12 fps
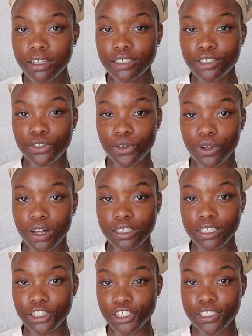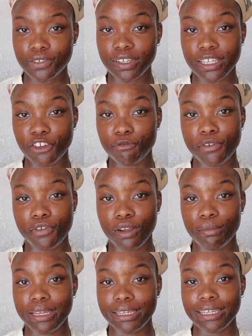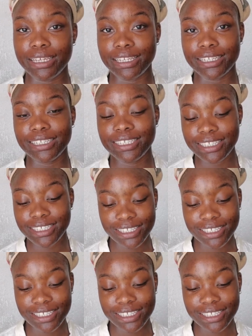So I need you to forgive me for not making